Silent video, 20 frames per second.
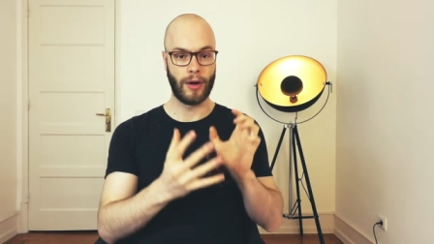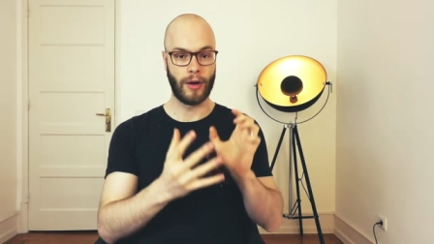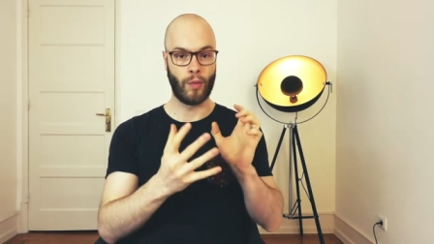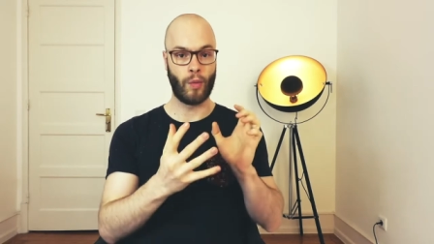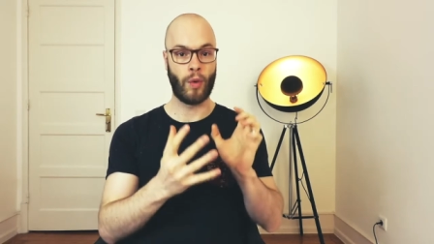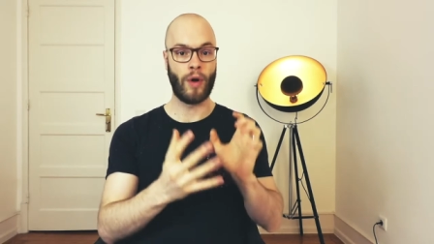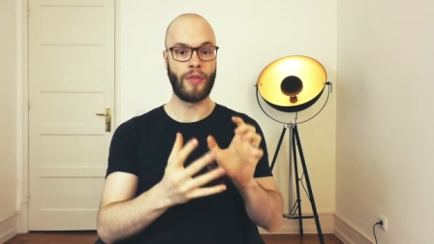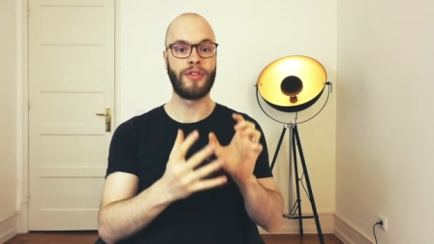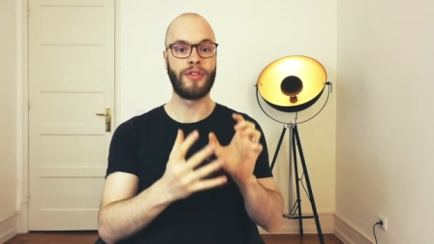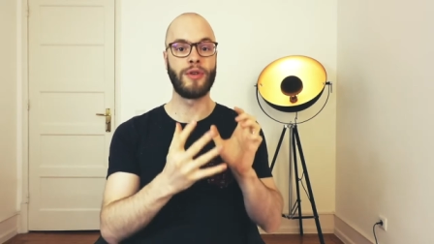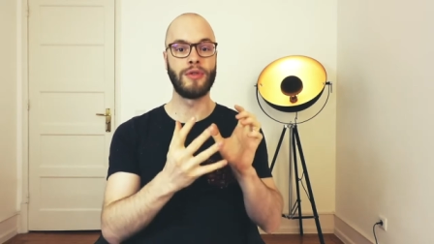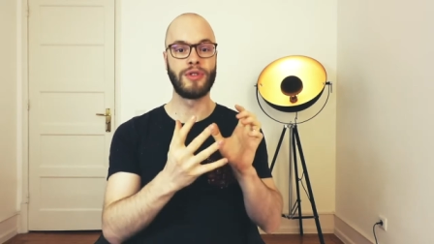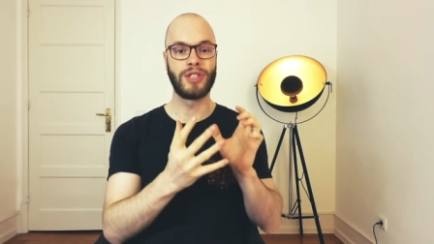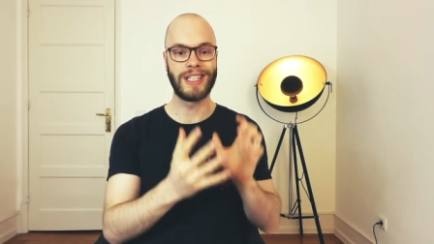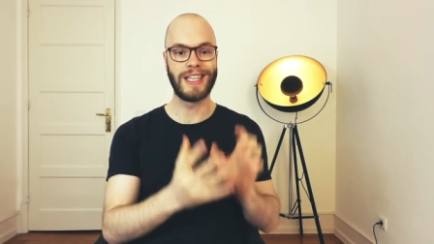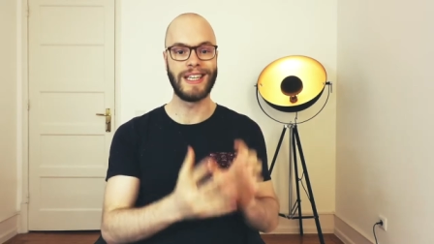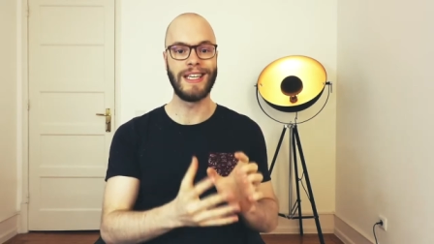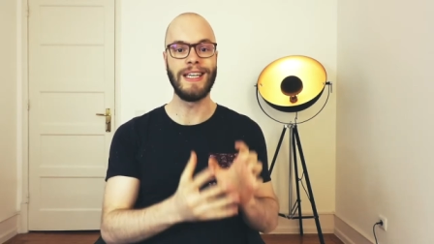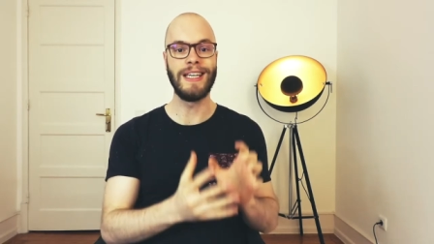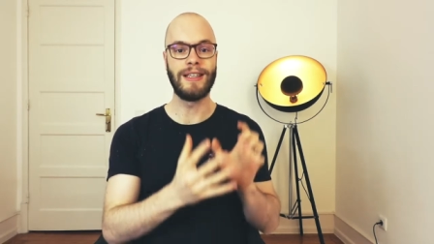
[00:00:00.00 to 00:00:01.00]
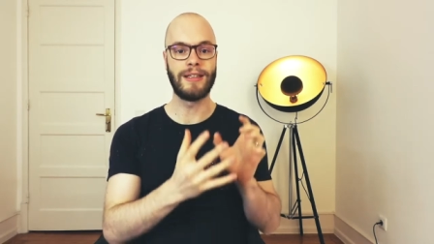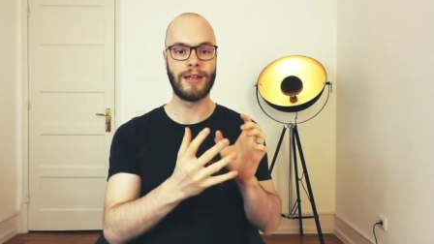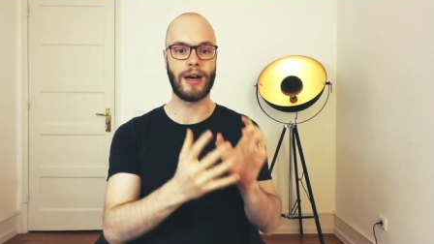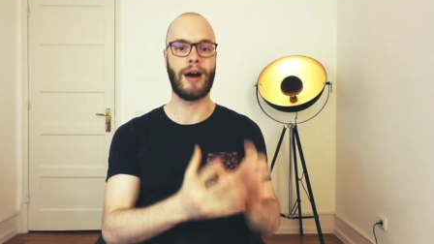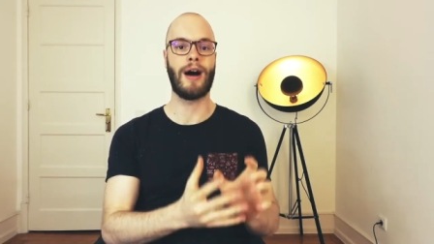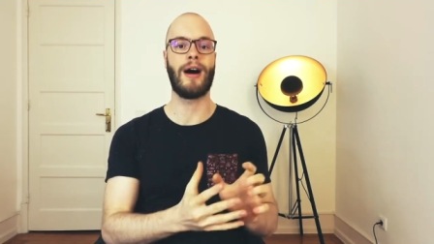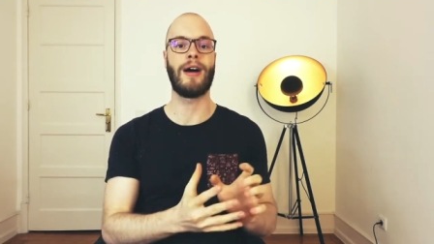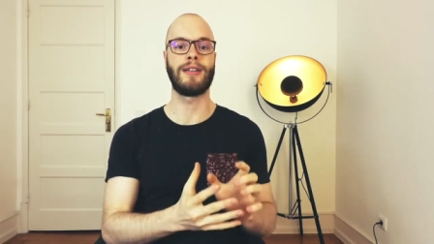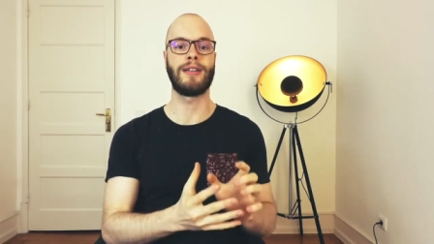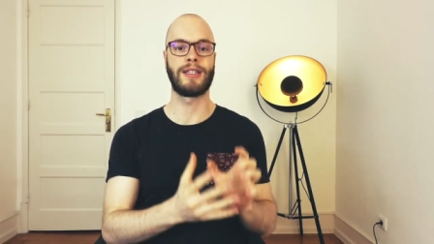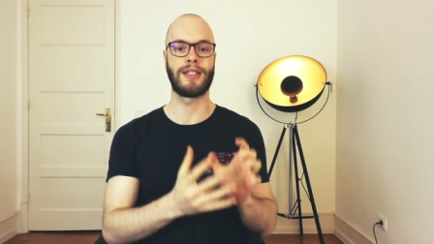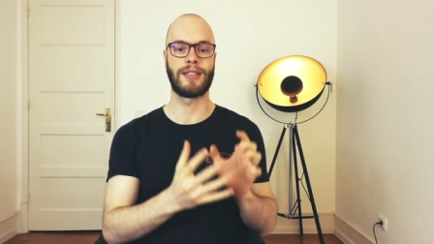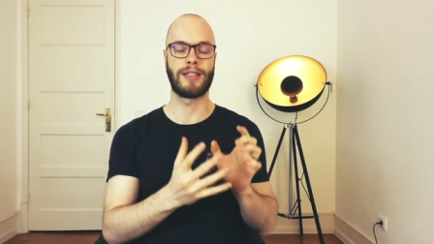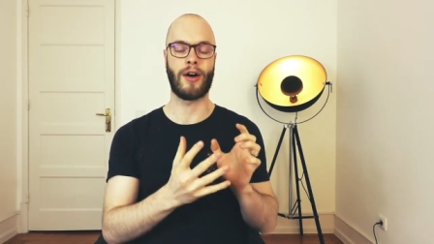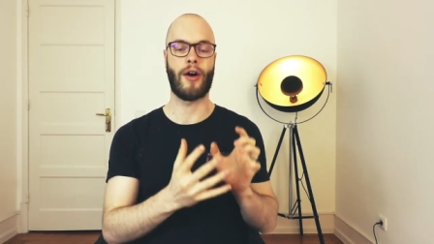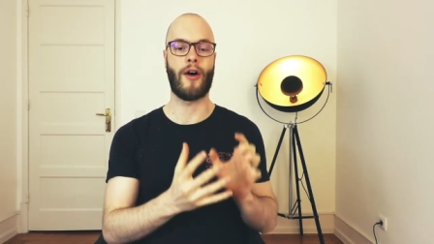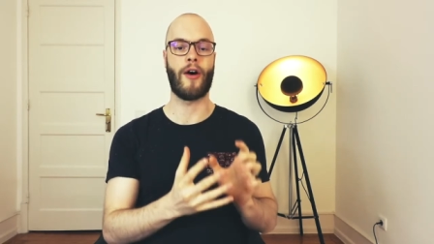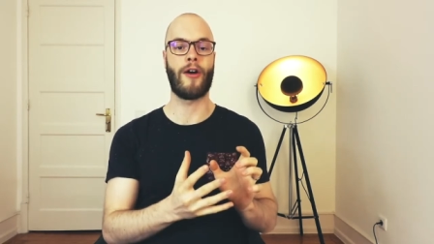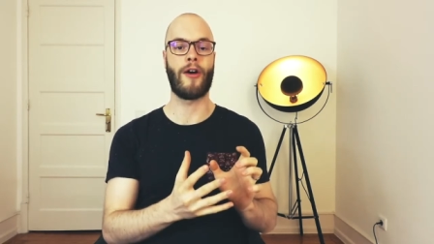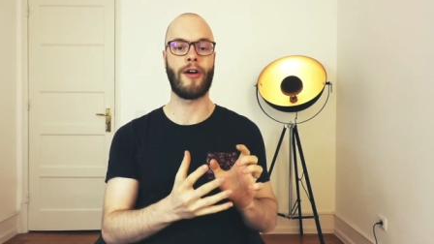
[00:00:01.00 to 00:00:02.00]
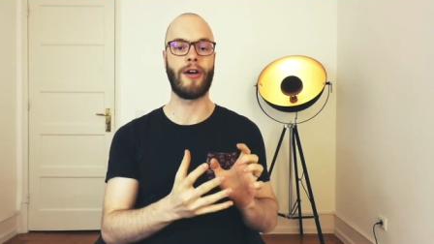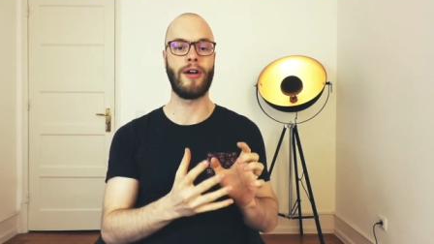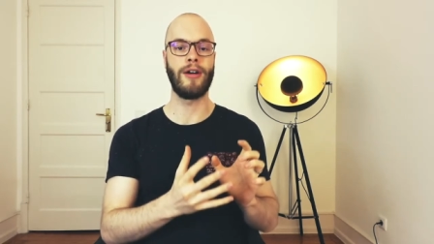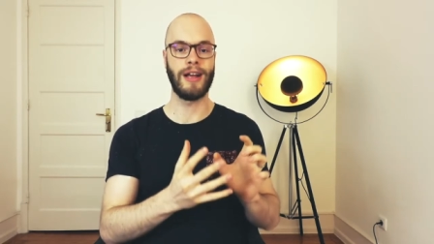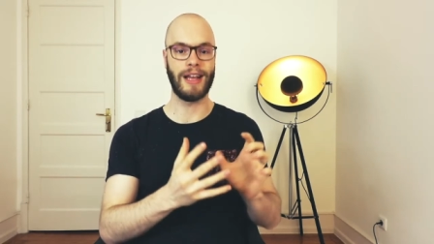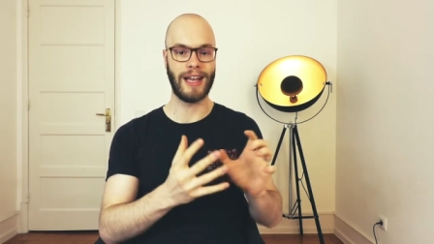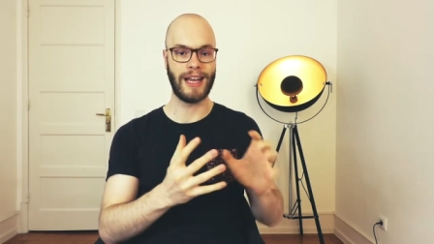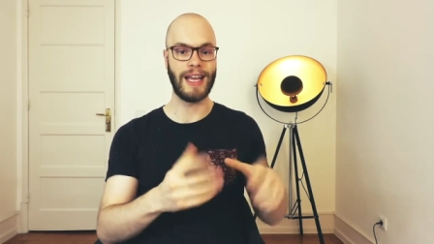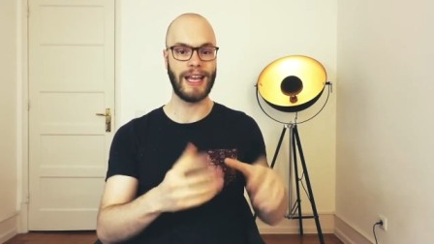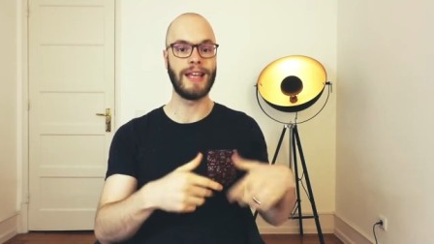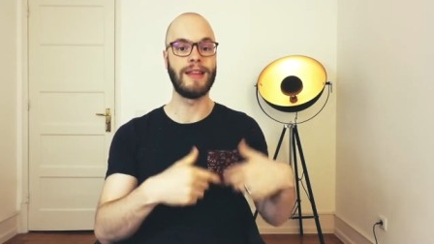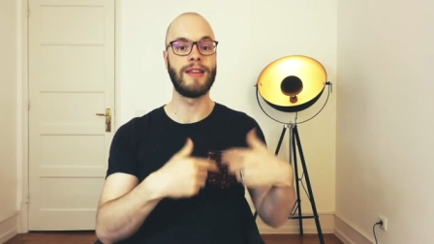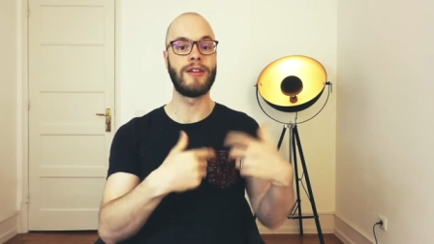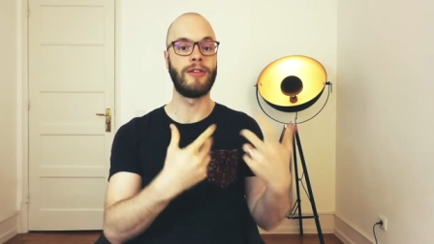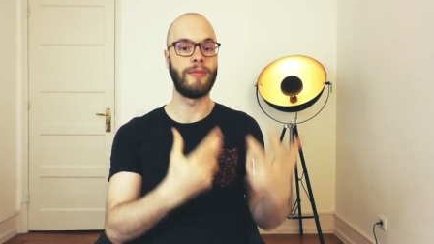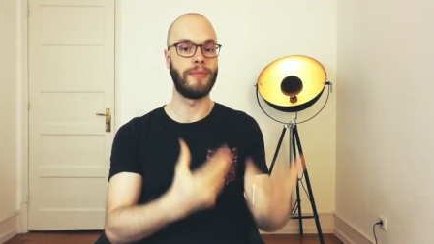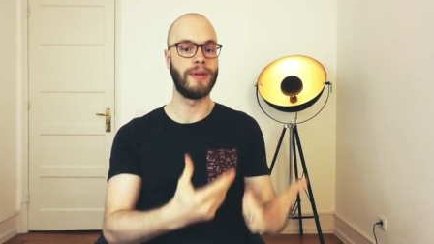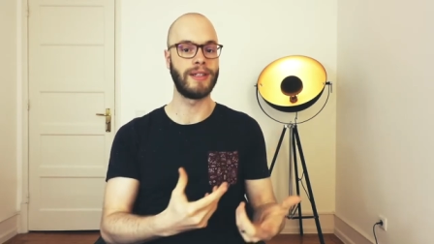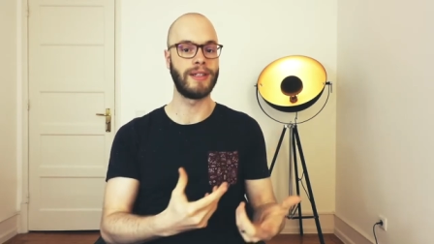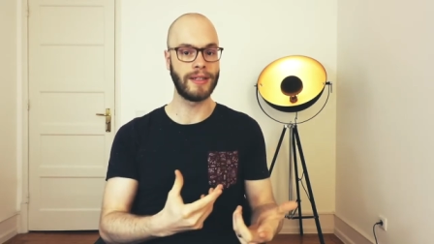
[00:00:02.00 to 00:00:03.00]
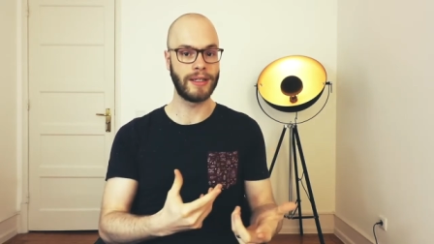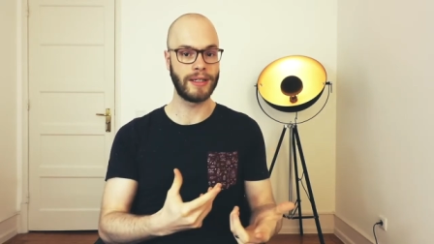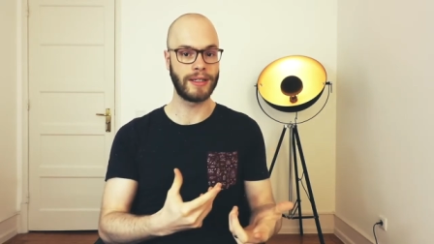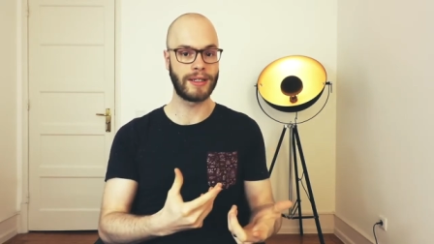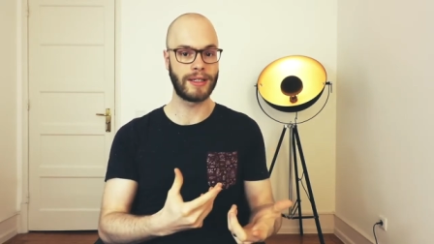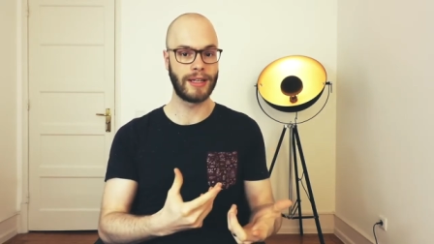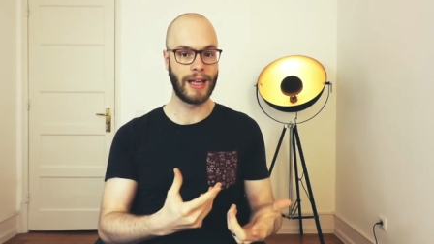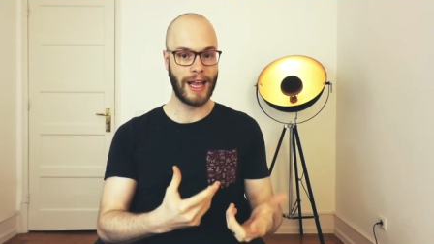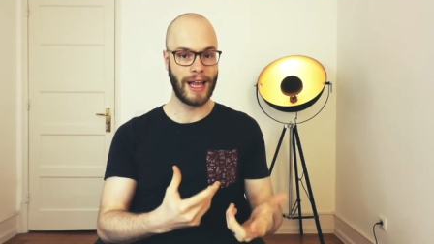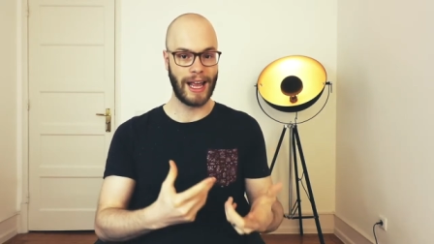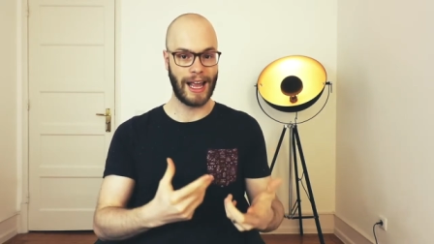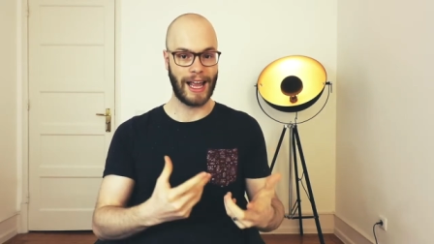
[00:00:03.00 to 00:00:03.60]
what those key tasks are in their business